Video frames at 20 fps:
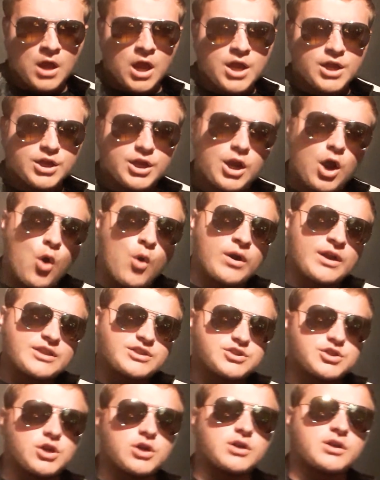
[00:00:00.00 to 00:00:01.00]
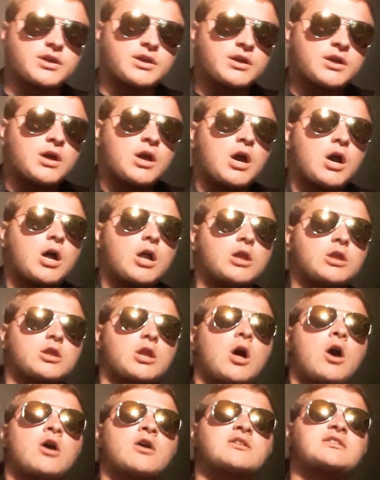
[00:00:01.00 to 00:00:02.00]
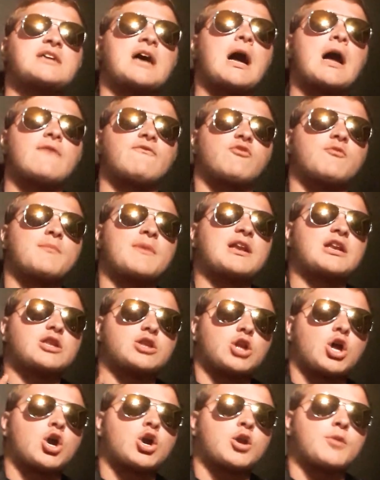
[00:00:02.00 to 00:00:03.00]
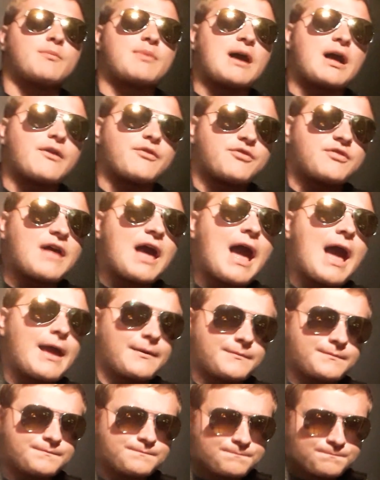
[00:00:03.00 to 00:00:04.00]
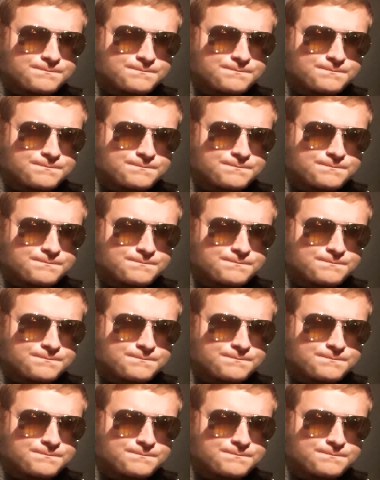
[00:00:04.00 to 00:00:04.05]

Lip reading: You know, and it took a long time for me to learn about that.